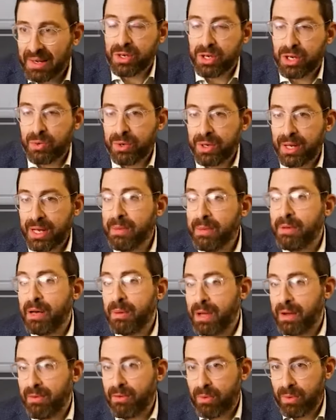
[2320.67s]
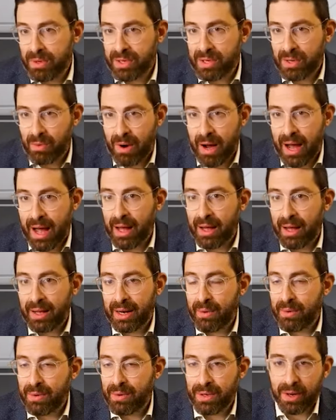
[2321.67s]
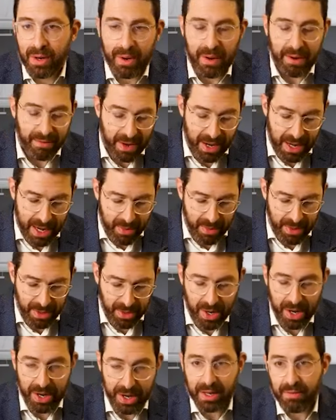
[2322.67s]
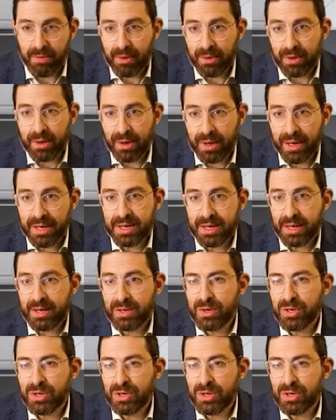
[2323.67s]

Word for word: She would email me every once in a while, and I would you know whatever, and I would try to give her a little chizuk.